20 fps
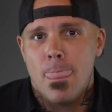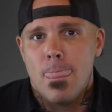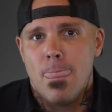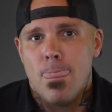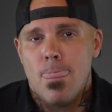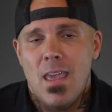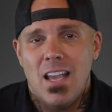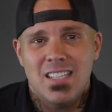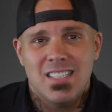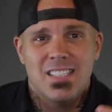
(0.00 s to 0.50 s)

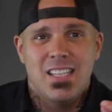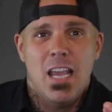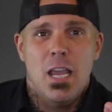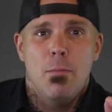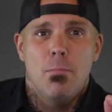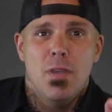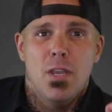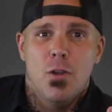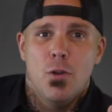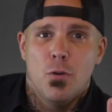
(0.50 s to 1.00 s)
That
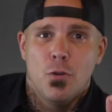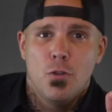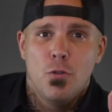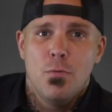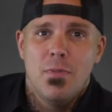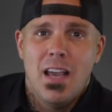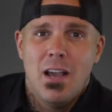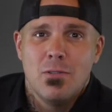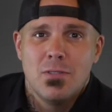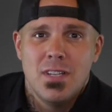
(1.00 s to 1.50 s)
same year,
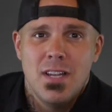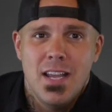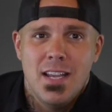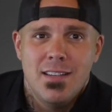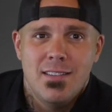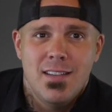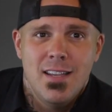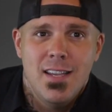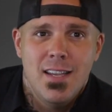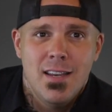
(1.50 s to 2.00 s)

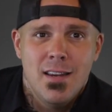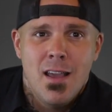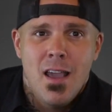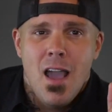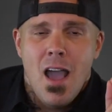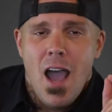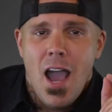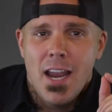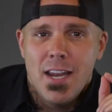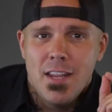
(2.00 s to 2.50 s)
2018,
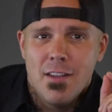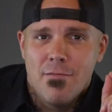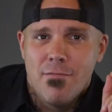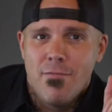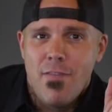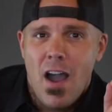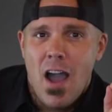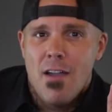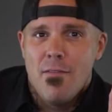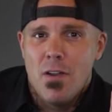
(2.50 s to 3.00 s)
I did
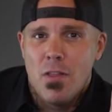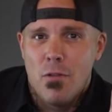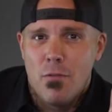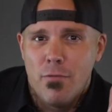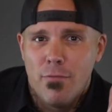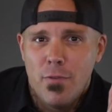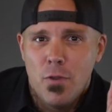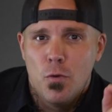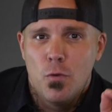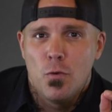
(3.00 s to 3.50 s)
5 other
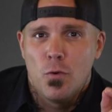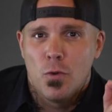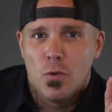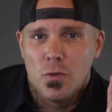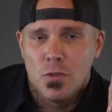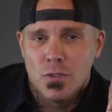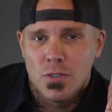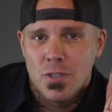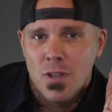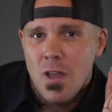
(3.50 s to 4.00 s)

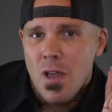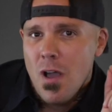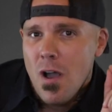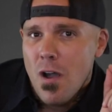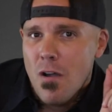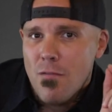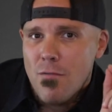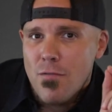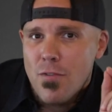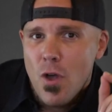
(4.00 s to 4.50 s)
funerals
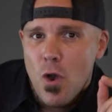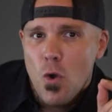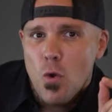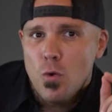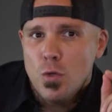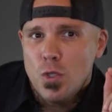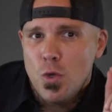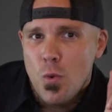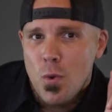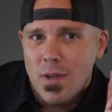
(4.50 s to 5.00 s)
of
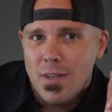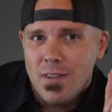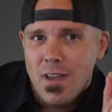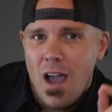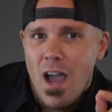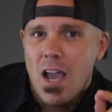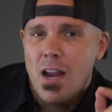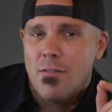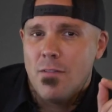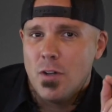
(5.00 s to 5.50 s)
those who had
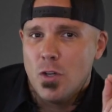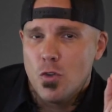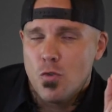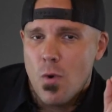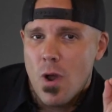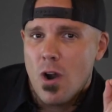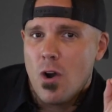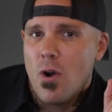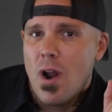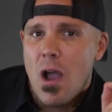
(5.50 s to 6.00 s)
died of a
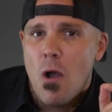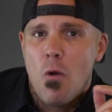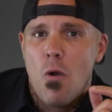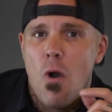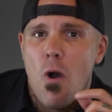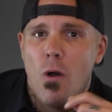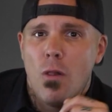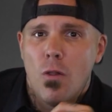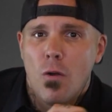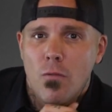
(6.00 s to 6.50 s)
drug or
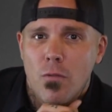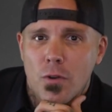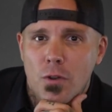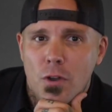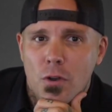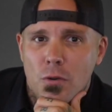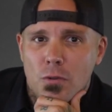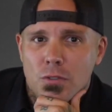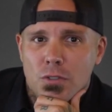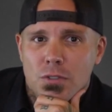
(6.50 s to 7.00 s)
alcohol
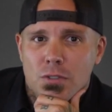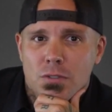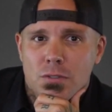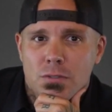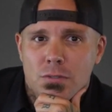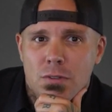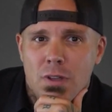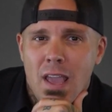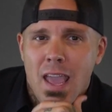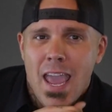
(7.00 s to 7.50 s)
overdose,
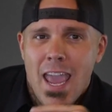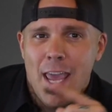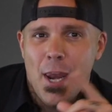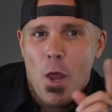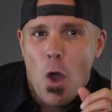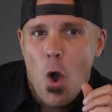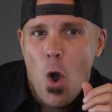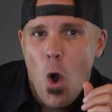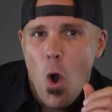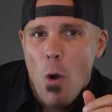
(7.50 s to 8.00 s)
and
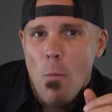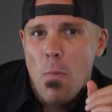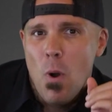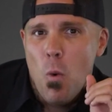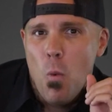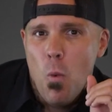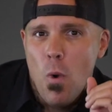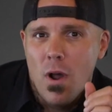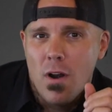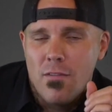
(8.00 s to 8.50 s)
all
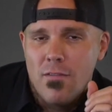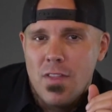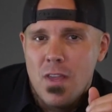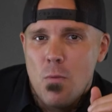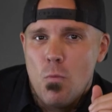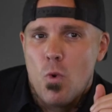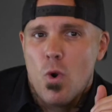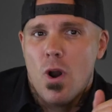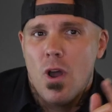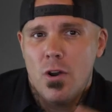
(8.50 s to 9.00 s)
but one of
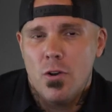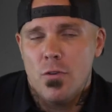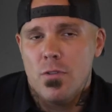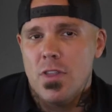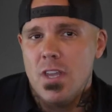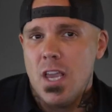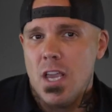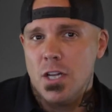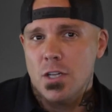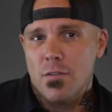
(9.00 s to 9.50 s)
them were under
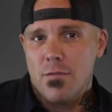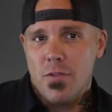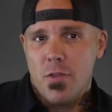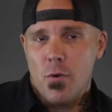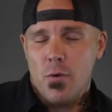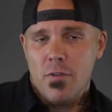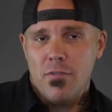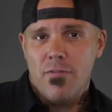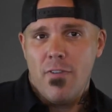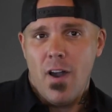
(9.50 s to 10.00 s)
the age of
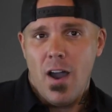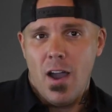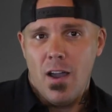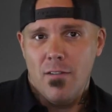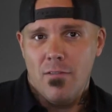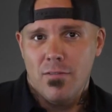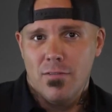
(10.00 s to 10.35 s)
35.